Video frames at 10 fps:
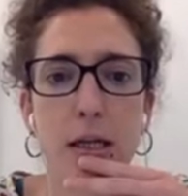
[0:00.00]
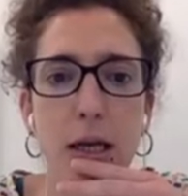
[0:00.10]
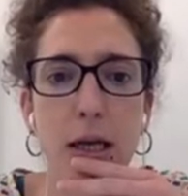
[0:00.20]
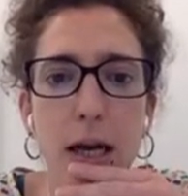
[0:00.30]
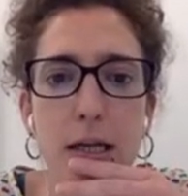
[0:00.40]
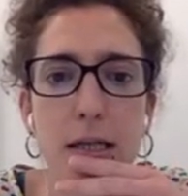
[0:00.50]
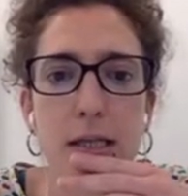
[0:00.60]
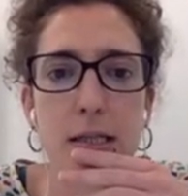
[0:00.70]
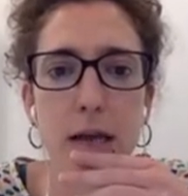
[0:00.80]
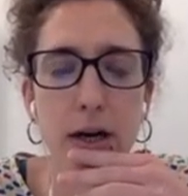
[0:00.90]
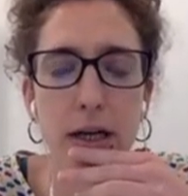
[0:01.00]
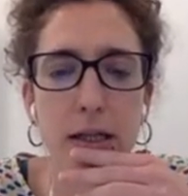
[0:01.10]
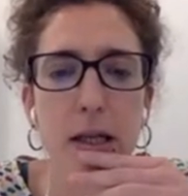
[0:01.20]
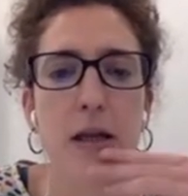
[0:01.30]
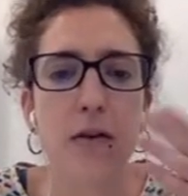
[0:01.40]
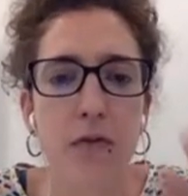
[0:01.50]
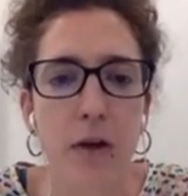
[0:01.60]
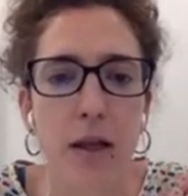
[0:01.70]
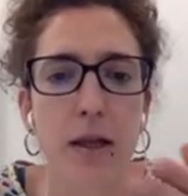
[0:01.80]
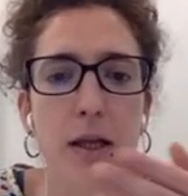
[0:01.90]
analysis directly in the
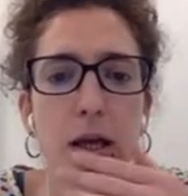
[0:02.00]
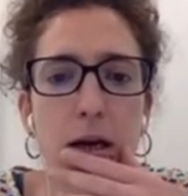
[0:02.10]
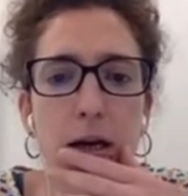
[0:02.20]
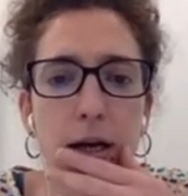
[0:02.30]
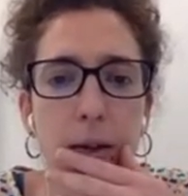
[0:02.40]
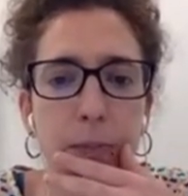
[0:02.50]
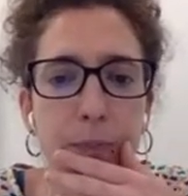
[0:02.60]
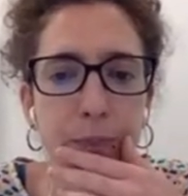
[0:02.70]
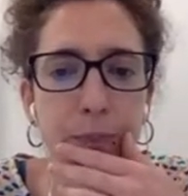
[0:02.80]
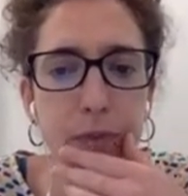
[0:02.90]
field in